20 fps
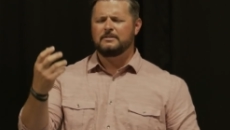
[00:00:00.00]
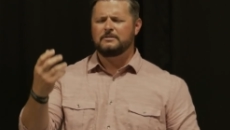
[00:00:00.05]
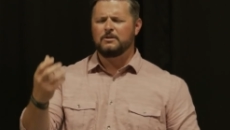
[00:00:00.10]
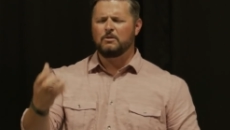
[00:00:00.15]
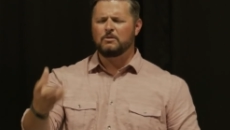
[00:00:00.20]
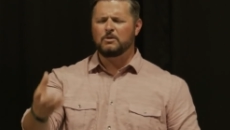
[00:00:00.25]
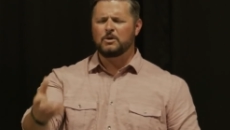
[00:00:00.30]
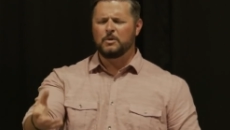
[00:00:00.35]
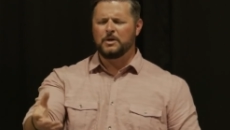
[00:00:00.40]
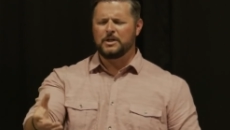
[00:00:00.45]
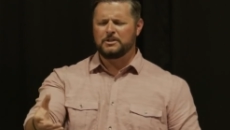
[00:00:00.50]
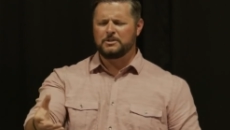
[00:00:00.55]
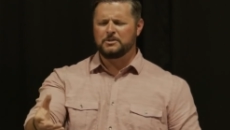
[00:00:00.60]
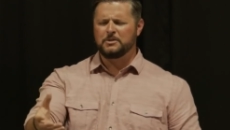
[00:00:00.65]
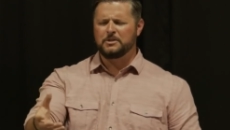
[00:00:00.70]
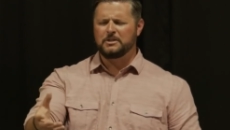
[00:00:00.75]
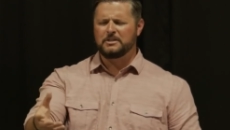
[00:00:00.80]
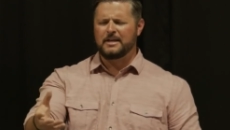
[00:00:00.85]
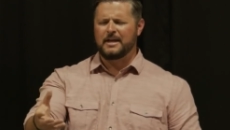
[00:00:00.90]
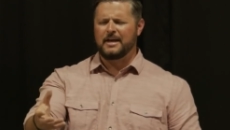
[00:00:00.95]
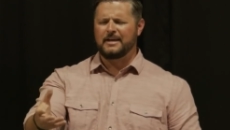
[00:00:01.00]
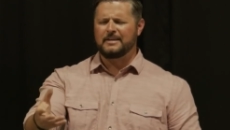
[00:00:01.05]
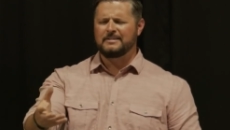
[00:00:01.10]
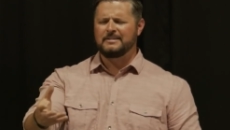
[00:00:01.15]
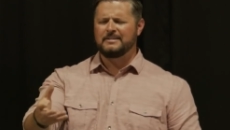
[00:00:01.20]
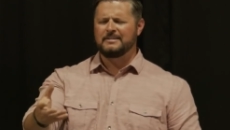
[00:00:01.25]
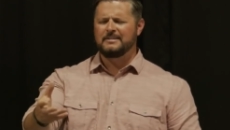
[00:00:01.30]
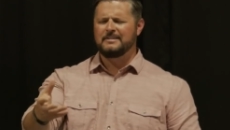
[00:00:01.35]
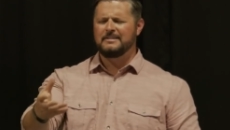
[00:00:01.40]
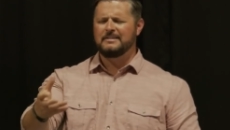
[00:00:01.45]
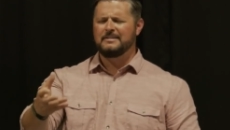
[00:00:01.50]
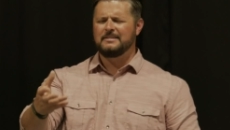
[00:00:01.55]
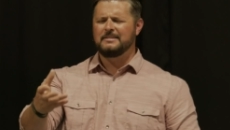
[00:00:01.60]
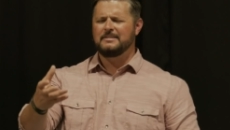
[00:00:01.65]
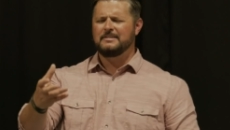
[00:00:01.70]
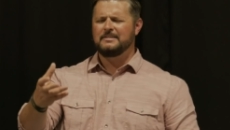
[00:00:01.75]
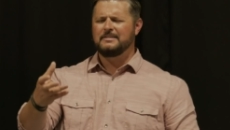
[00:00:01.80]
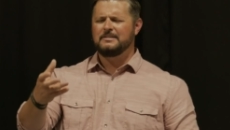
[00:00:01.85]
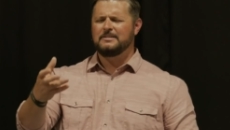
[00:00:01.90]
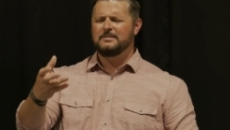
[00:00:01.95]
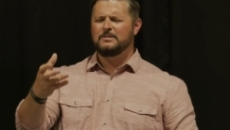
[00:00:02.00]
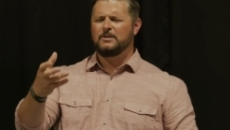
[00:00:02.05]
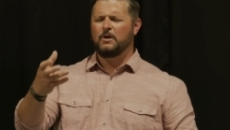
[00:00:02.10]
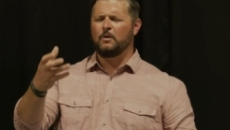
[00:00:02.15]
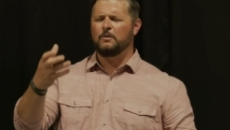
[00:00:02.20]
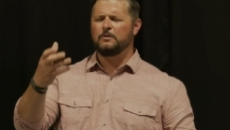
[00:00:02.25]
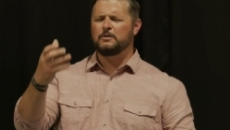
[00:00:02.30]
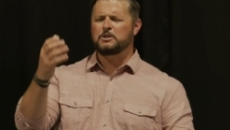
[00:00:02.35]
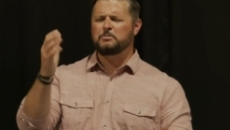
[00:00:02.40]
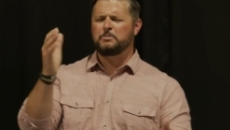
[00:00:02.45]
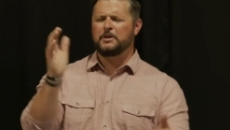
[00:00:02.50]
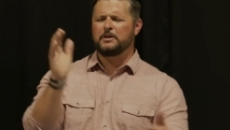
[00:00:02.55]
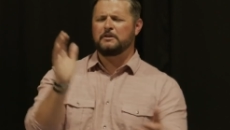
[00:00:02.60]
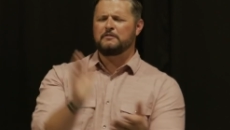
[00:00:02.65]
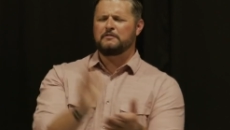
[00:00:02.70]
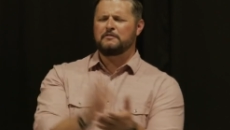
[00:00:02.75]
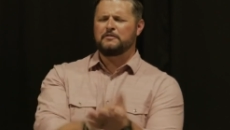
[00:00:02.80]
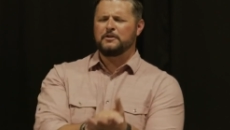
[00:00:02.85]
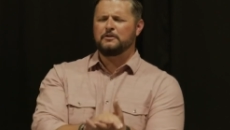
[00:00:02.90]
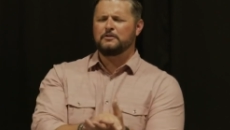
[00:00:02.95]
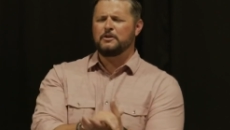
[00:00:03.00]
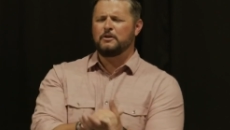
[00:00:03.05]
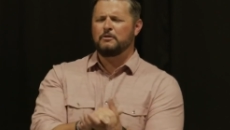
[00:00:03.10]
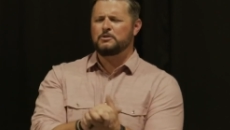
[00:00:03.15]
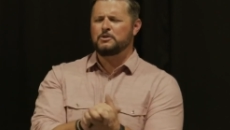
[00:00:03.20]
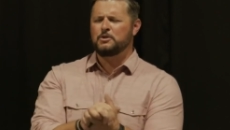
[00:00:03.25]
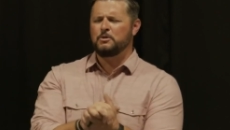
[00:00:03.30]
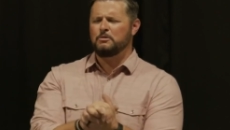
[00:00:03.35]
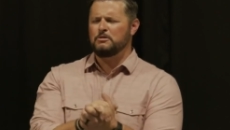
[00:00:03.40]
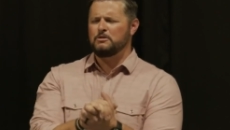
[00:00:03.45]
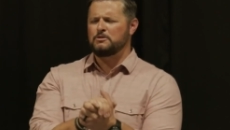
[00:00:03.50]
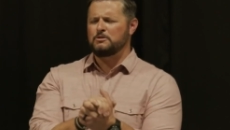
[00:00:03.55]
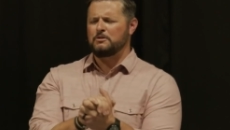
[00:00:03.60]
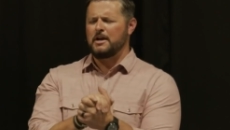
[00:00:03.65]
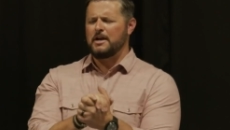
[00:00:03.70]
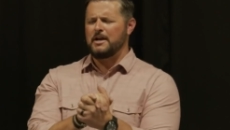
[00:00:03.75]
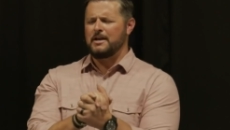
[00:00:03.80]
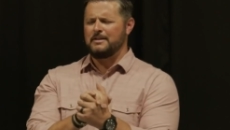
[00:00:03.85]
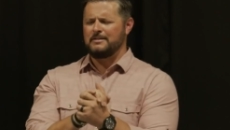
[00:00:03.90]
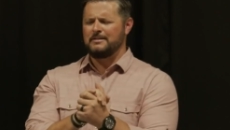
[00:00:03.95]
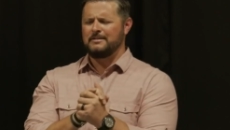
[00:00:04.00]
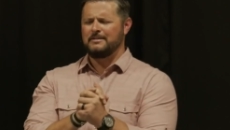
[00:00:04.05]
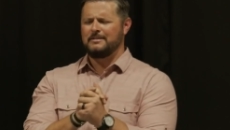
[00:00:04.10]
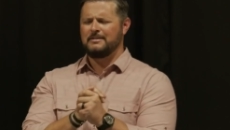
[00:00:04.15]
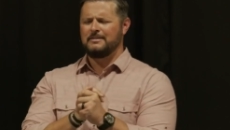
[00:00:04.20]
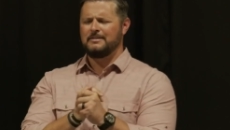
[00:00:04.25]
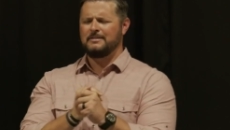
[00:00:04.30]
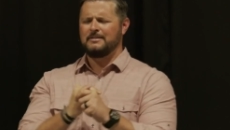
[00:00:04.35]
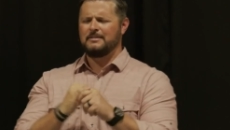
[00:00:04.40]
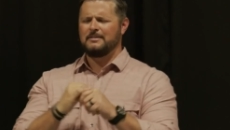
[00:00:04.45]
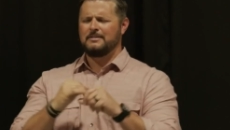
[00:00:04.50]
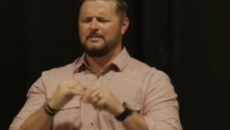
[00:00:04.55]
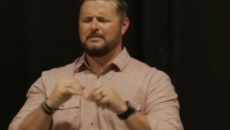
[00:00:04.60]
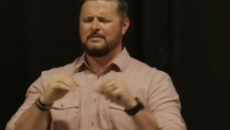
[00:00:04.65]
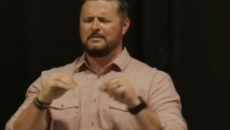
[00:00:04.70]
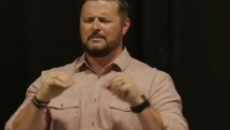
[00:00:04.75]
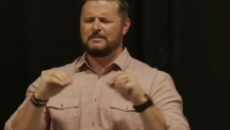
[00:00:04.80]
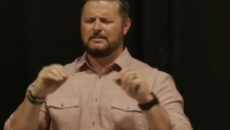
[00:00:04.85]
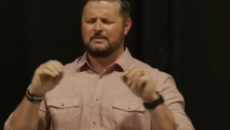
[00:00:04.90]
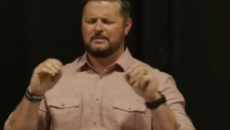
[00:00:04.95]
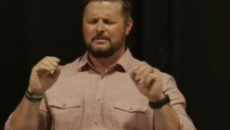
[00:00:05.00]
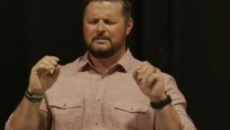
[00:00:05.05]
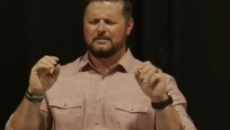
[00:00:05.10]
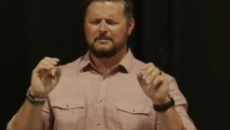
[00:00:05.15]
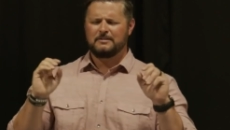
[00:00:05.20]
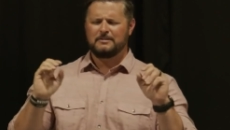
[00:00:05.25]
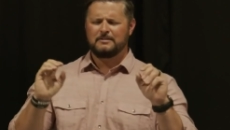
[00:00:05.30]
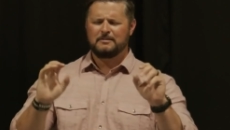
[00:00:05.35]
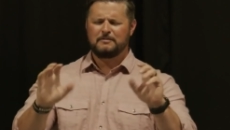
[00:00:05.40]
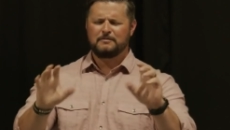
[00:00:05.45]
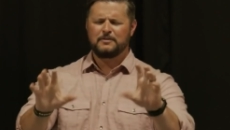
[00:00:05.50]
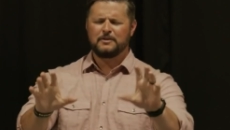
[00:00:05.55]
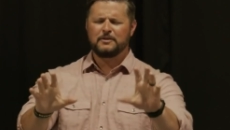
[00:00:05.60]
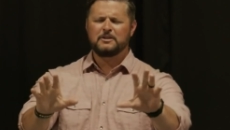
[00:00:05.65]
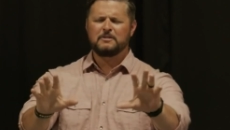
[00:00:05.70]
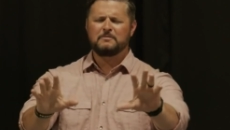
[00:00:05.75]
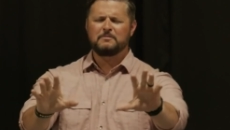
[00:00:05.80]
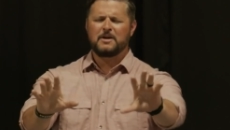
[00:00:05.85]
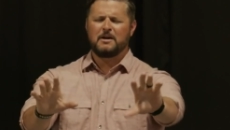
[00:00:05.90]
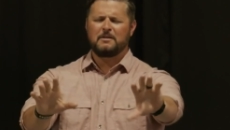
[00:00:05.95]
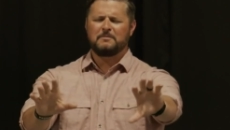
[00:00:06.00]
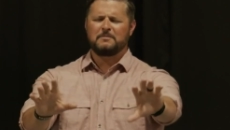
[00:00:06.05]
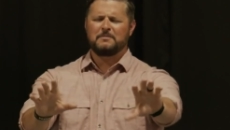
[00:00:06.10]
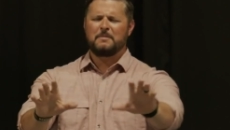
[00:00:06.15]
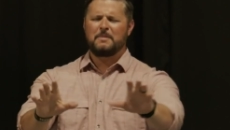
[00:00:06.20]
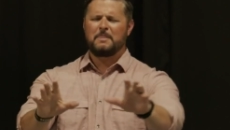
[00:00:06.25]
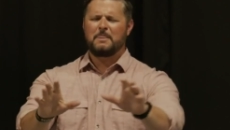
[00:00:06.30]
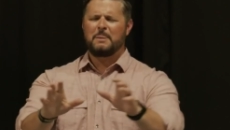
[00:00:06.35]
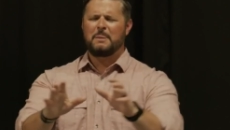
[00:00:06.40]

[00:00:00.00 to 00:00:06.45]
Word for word: and don't quit doing that holy spirit fill those who are drained fill them up